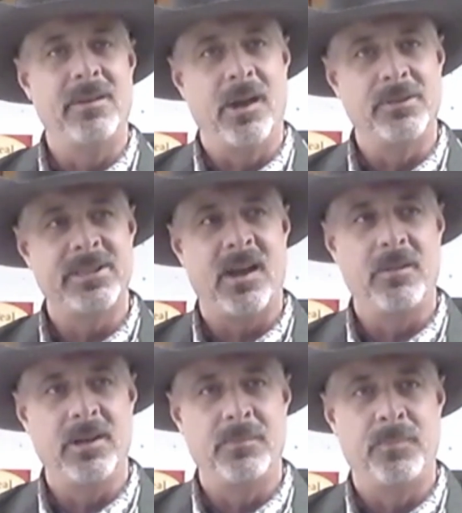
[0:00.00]
they'll
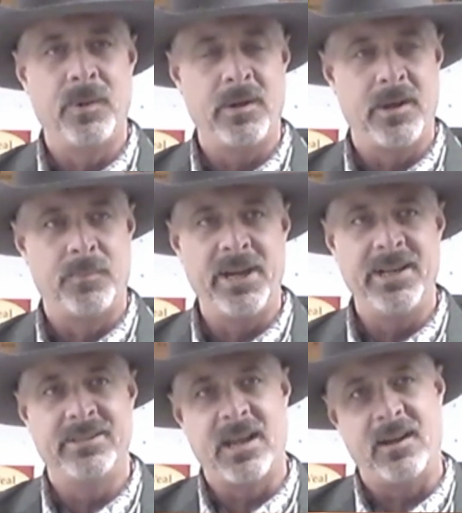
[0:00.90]
sell their
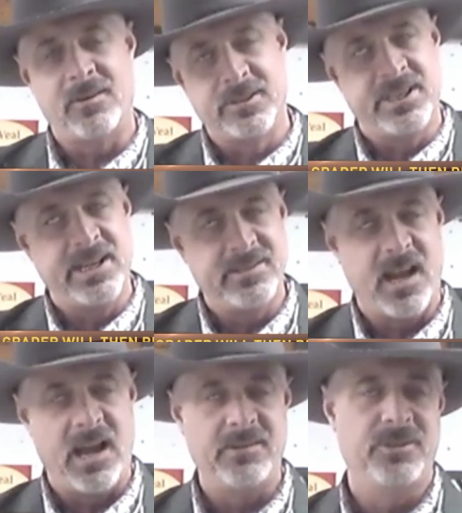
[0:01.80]
breeding stock or seed
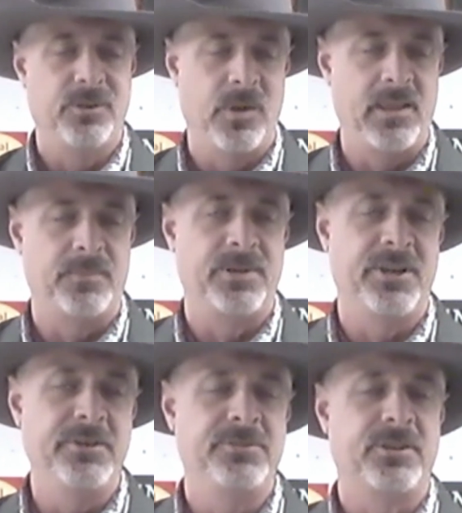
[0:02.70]
stock to other
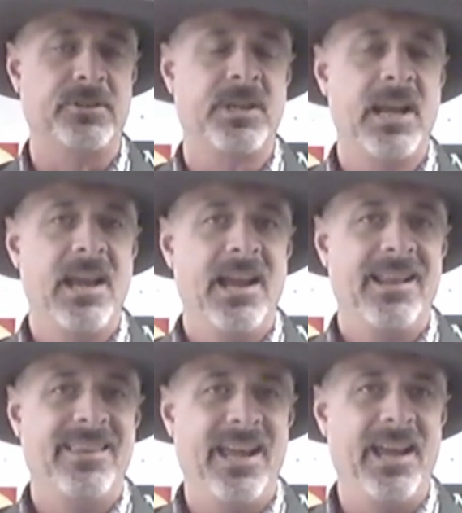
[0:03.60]
producers.
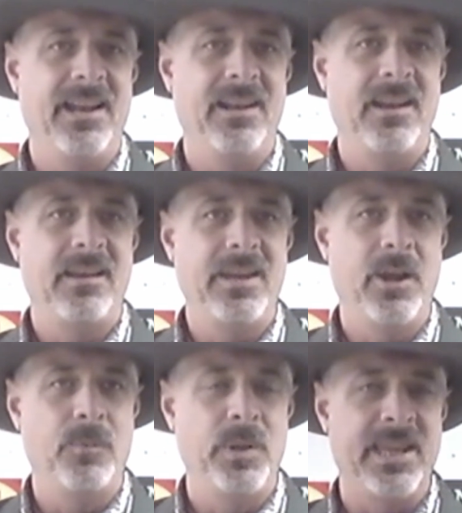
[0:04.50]
Then,
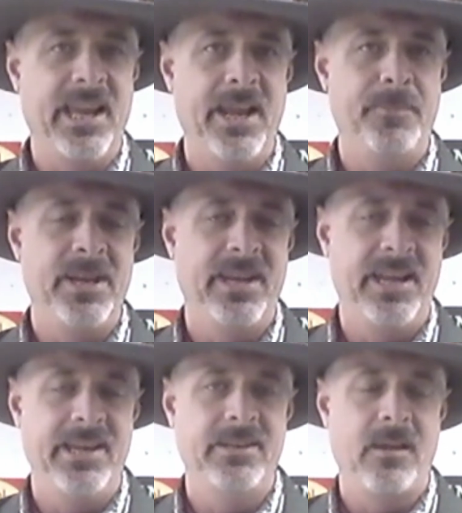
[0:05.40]
with the
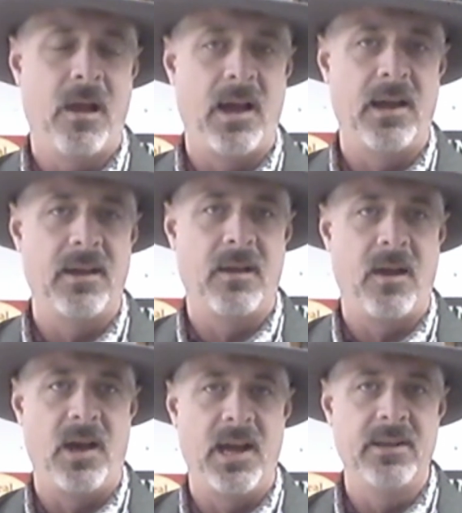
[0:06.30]
EPD
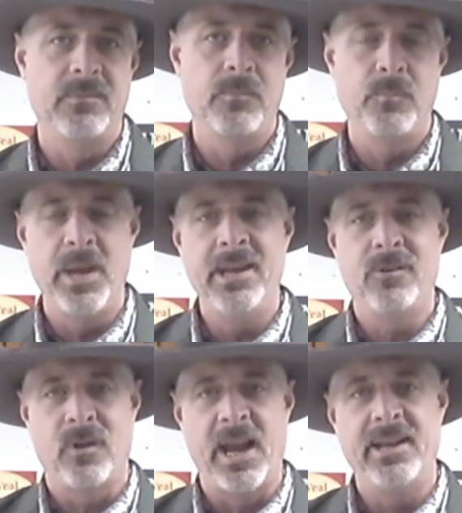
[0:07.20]
on
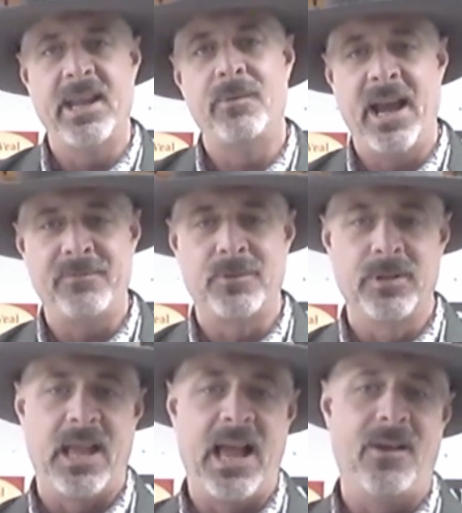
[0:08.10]
meat grade, they would have to
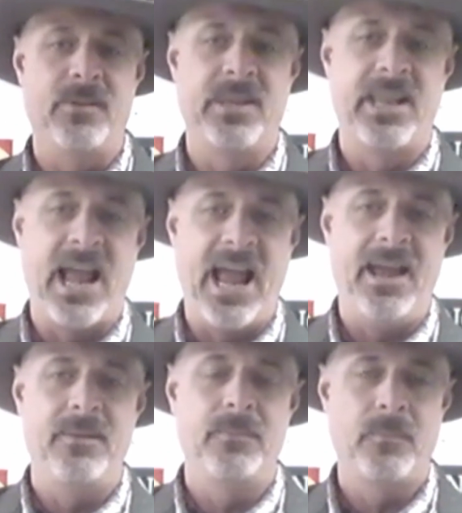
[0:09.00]
rely on that